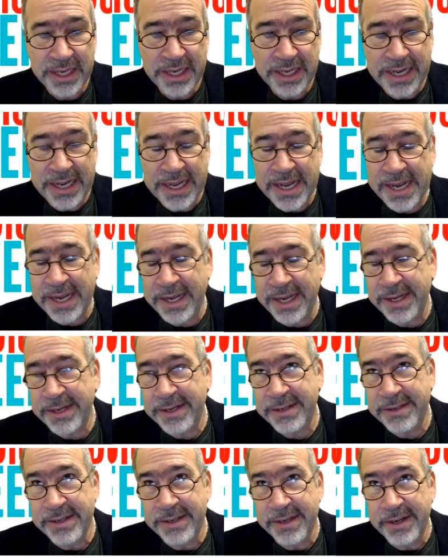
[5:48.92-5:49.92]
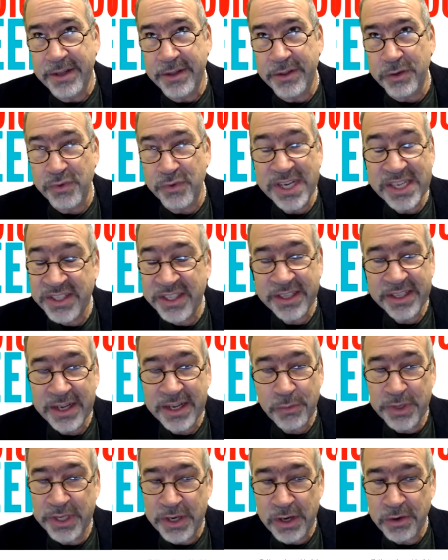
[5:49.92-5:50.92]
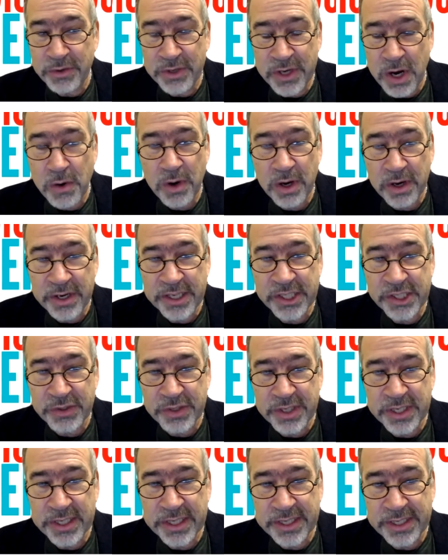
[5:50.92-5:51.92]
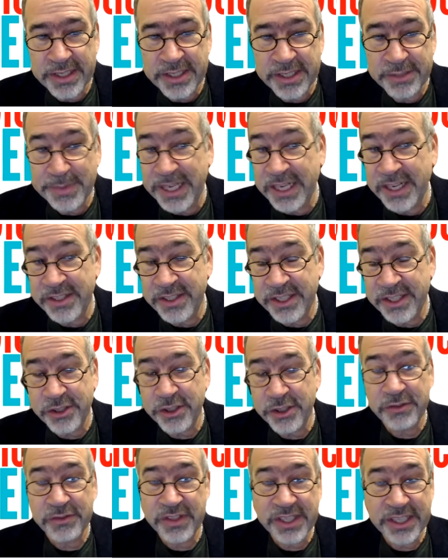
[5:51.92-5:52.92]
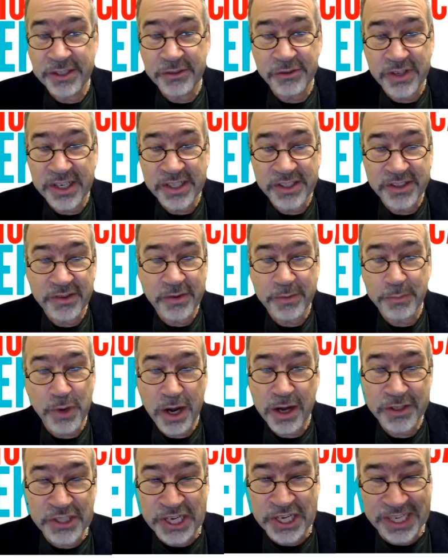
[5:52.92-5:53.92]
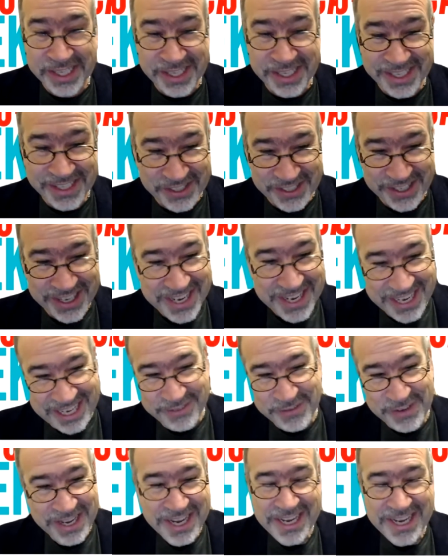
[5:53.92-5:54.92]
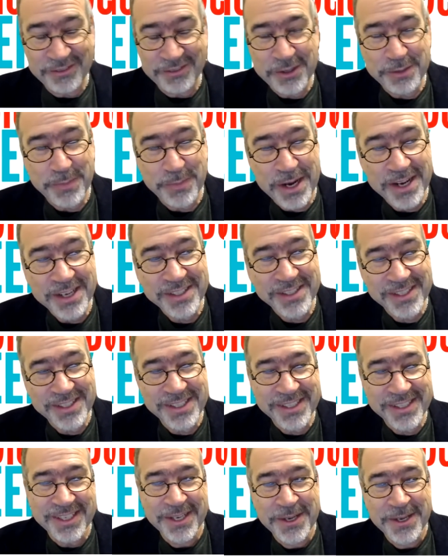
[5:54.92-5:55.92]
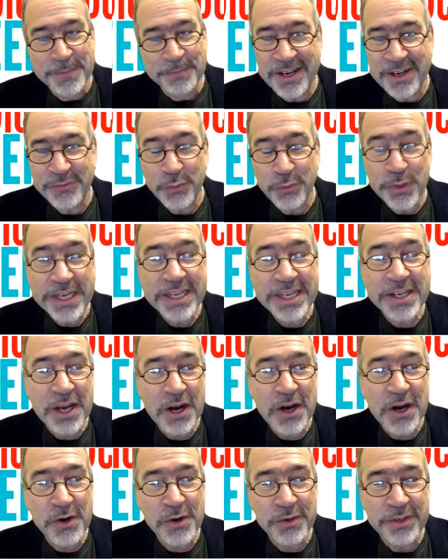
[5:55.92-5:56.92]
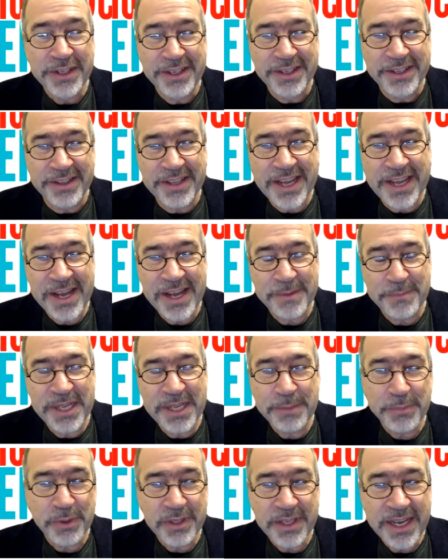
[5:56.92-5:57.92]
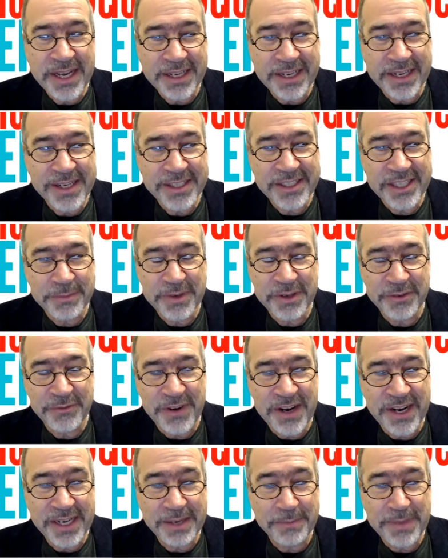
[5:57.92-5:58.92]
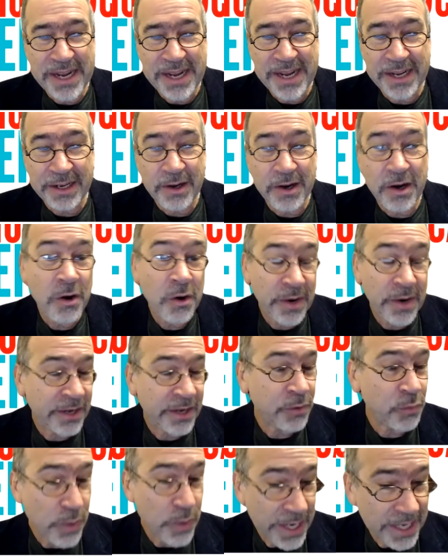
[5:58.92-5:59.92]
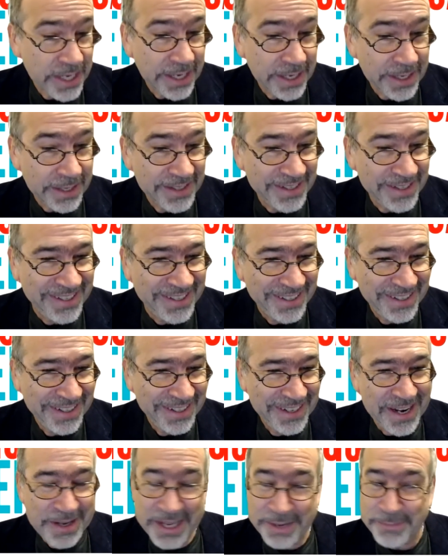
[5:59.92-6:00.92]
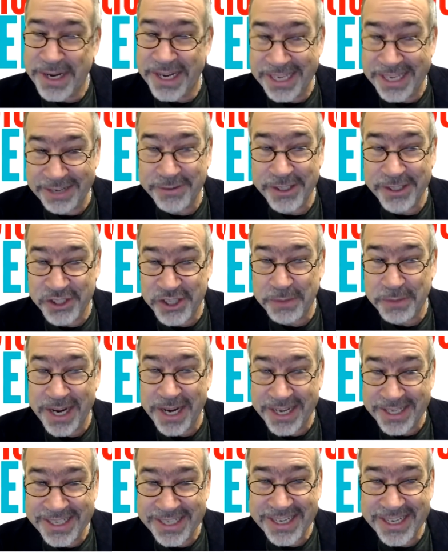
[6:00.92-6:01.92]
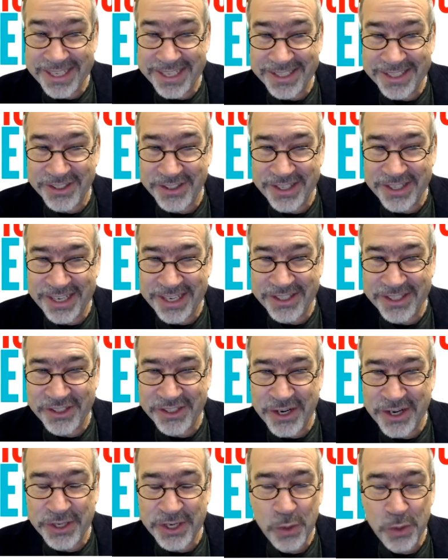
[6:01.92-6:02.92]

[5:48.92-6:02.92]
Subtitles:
And the reason that we don't know our history is because it serves the interests of the bosses. if we know that people like us have been fighting back, oh, and winning, it might give us some ideas. And so we